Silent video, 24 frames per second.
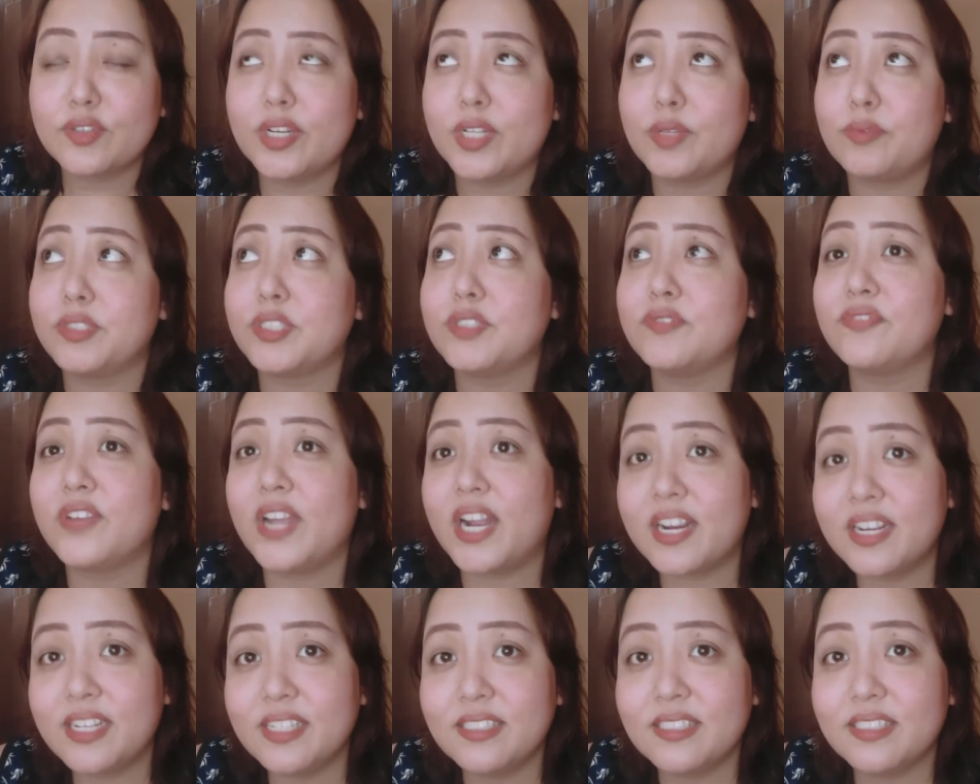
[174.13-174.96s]
so it was
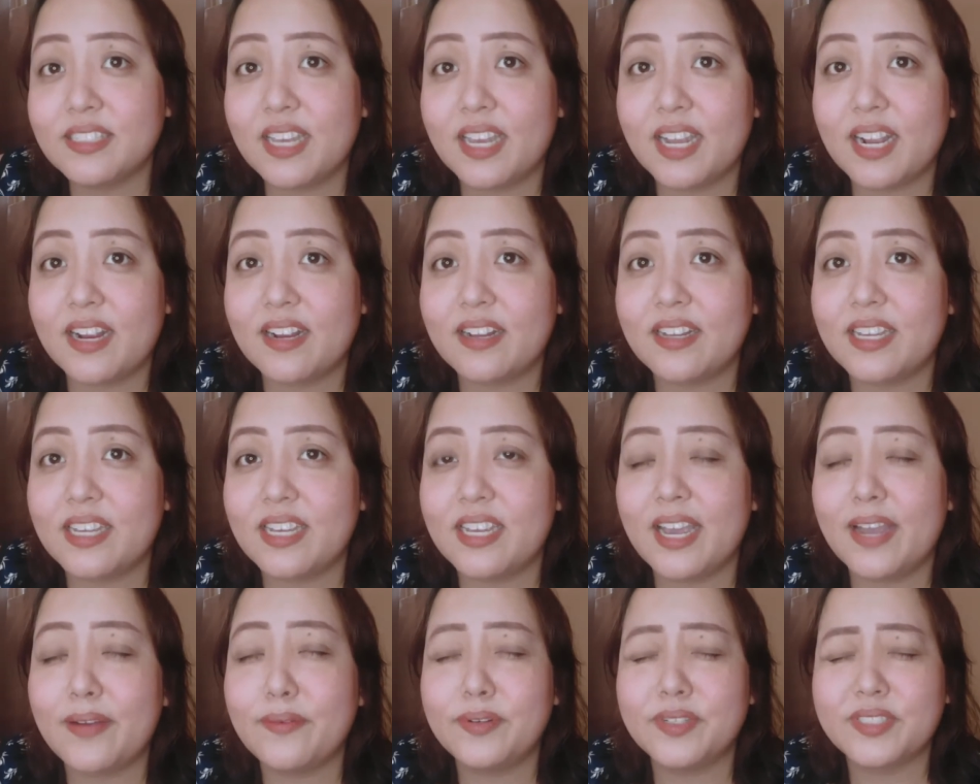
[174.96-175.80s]
very
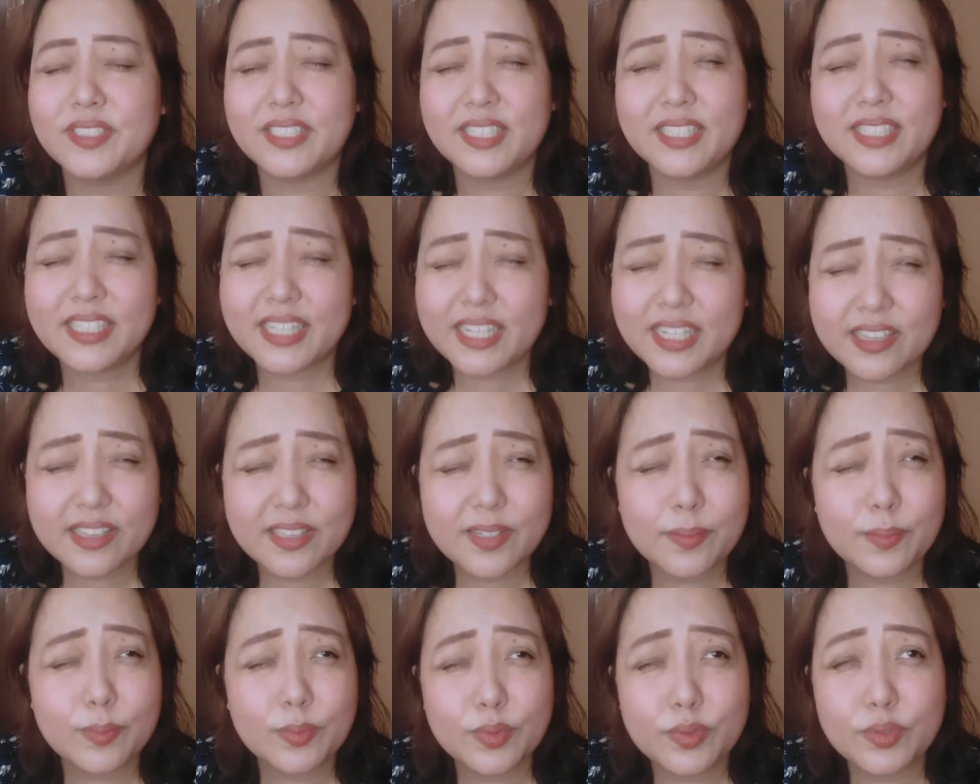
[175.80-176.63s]
scary. I wasn't in
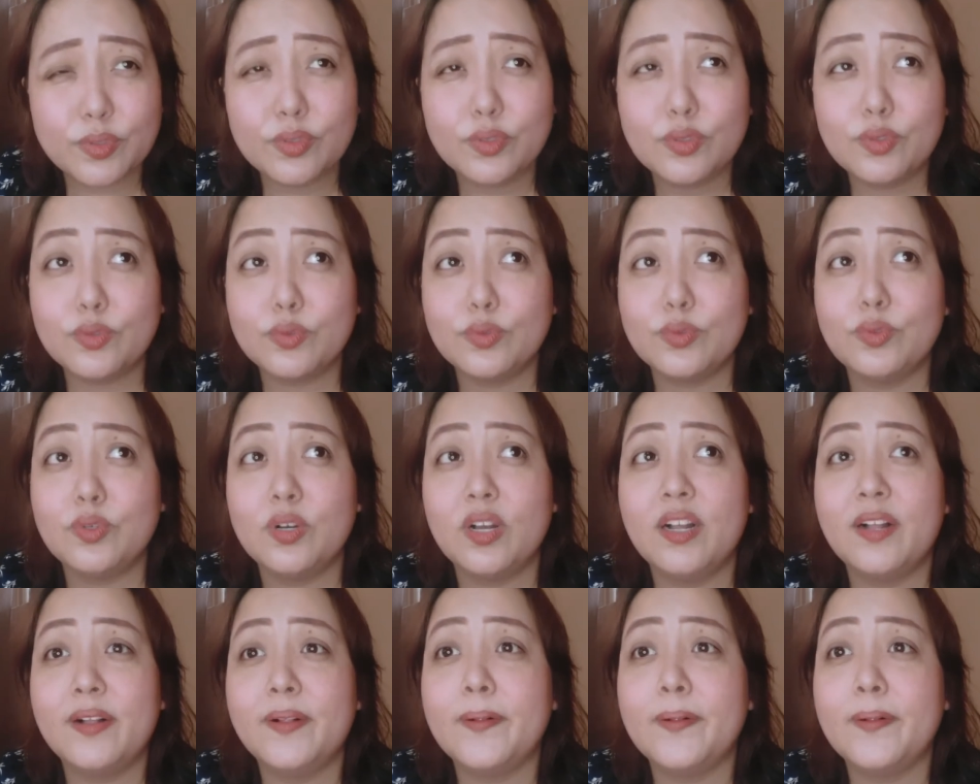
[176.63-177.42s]
the mood to